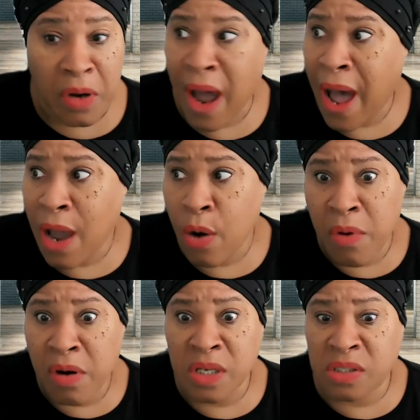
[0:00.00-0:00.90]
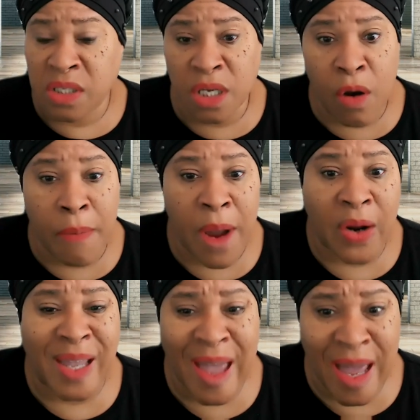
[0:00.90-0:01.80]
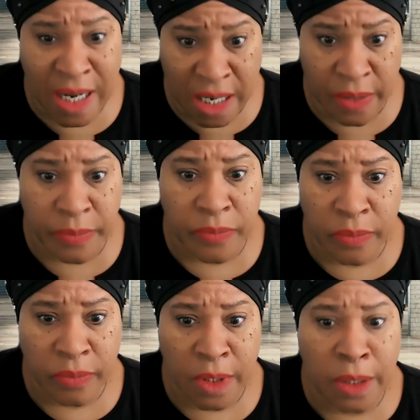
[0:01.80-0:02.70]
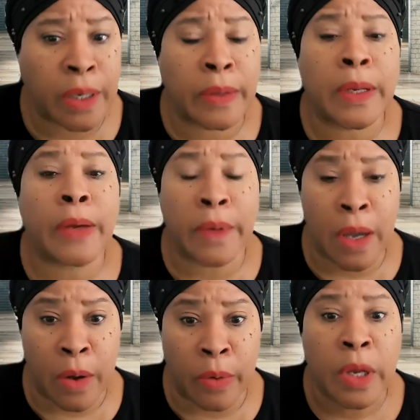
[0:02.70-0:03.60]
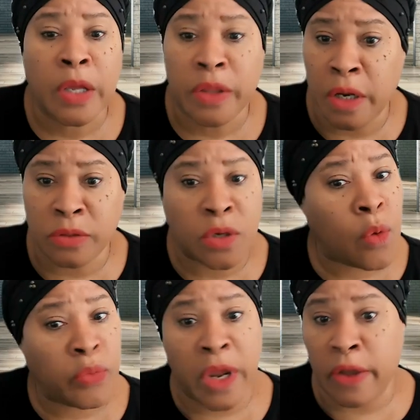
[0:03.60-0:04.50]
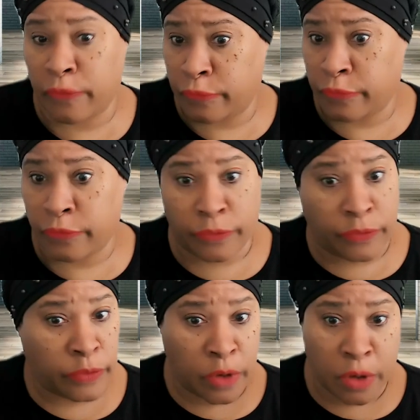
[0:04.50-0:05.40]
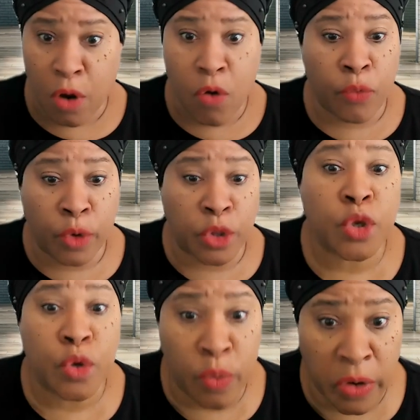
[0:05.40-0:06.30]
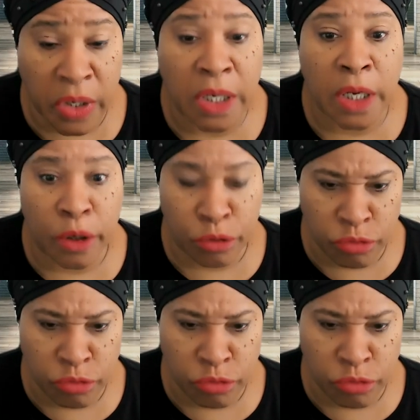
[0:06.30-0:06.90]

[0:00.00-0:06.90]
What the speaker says: Kyle work is CEO of Marchetti. No. There's no rift with you working here,